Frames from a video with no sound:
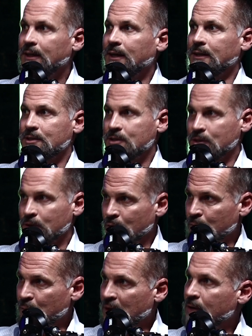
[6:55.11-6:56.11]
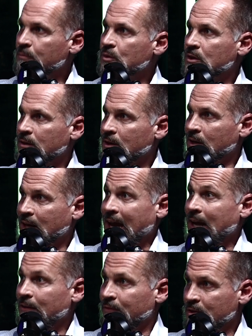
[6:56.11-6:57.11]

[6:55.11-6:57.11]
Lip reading: And so it becomes a canvas,